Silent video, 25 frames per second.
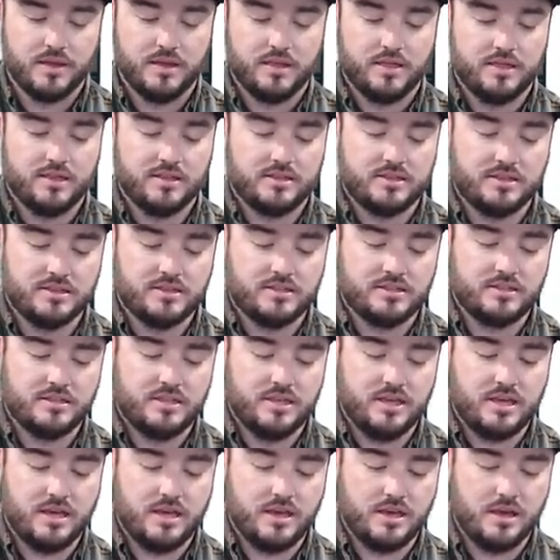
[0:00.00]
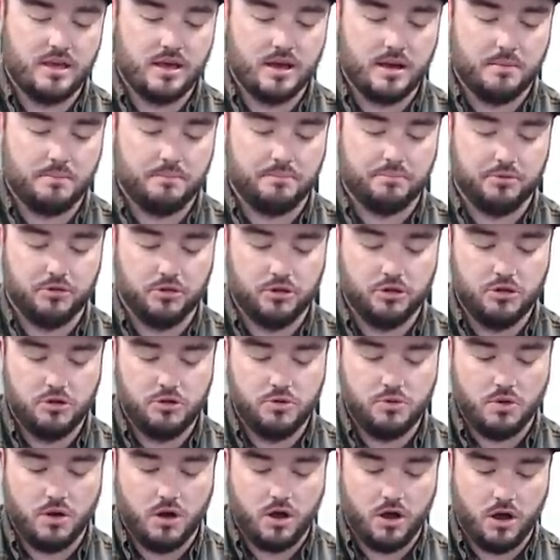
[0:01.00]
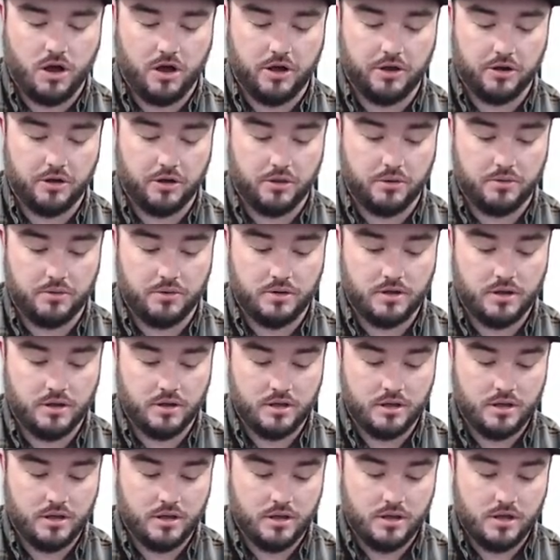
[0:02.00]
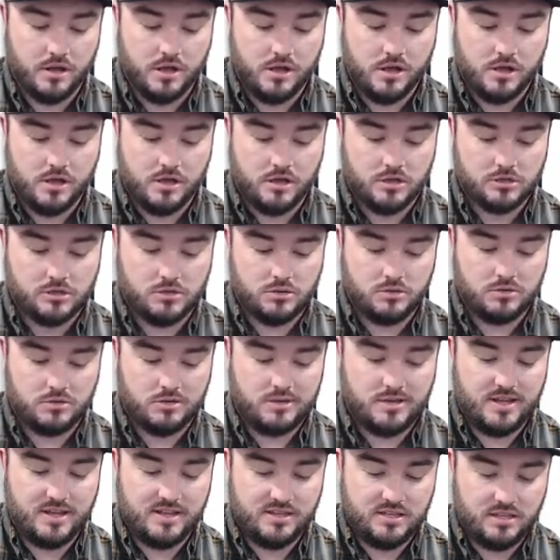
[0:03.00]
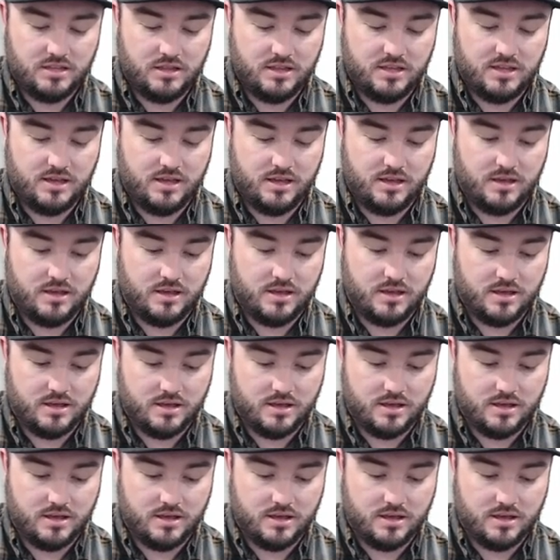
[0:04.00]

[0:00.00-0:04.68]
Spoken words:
This is the blue auto. So decently